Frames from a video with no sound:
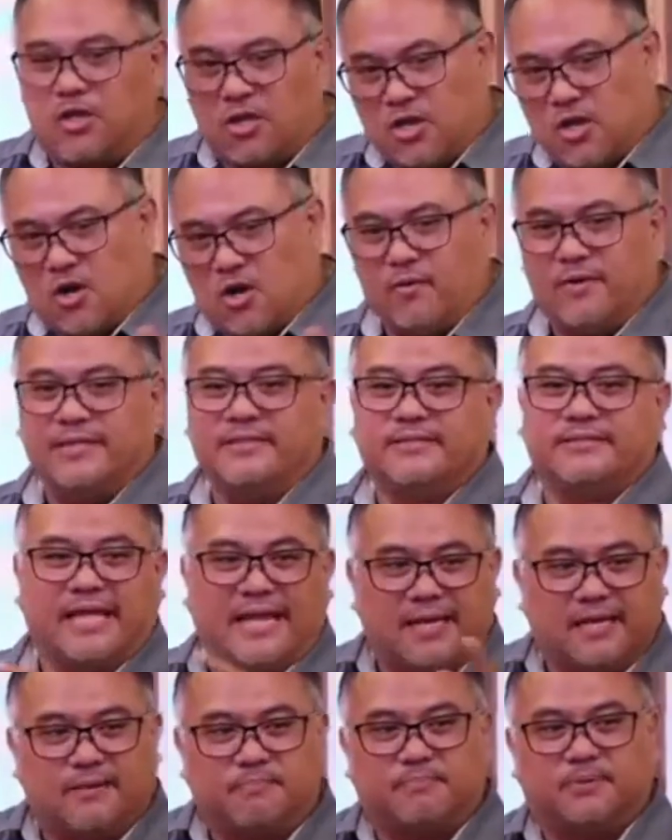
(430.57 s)
Go and
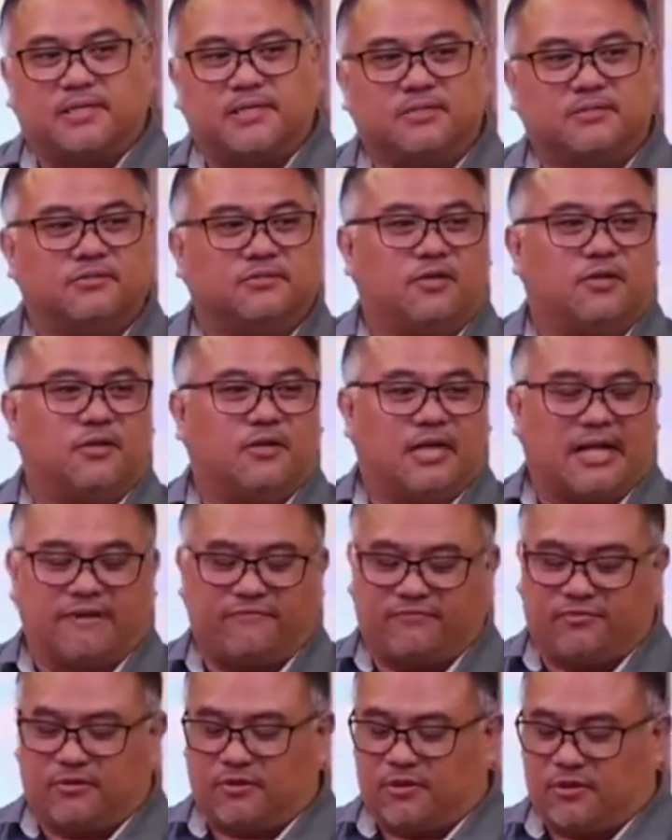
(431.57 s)
tell the person to your left,
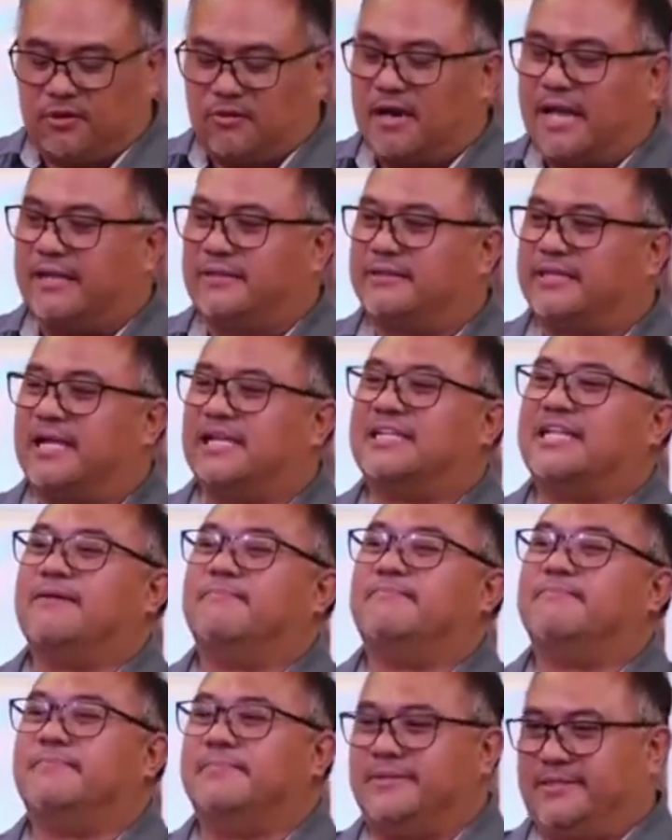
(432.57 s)
to your right. Tell
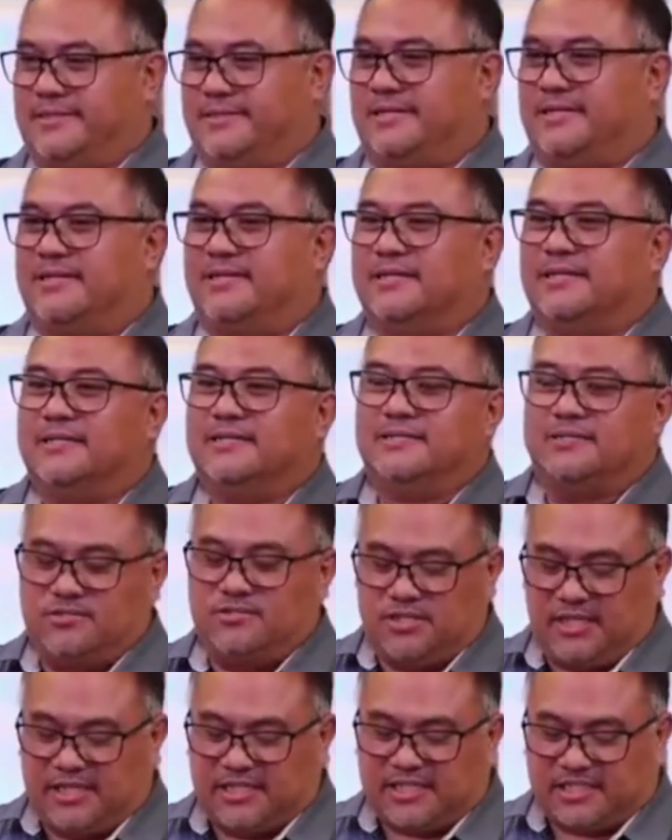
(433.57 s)
them,
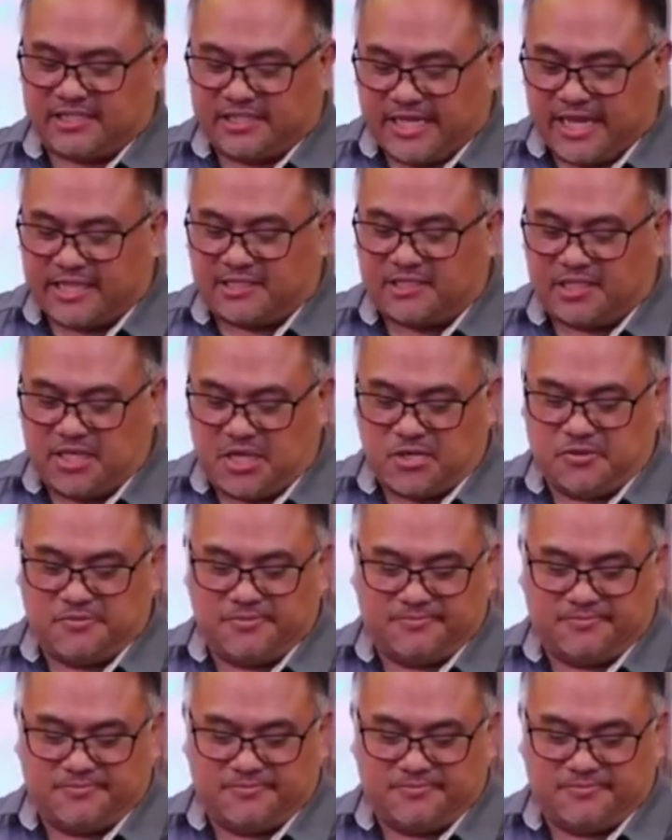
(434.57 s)
Jesus gets you.